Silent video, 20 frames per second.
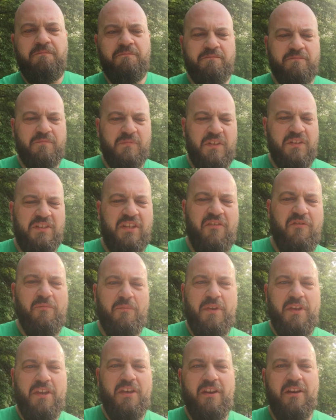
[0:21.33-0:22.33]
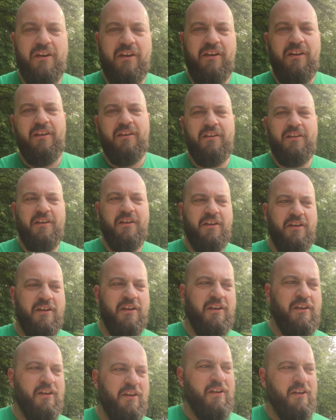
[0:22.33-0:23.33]
it's given me, uh,
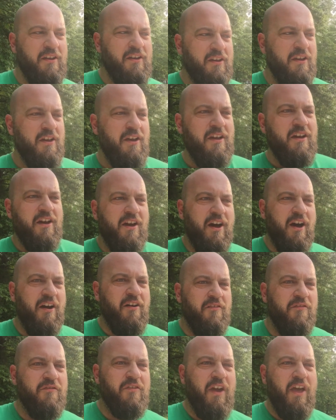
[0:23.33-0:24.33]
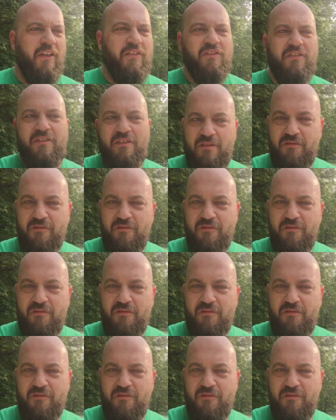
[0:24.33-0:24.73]
I've had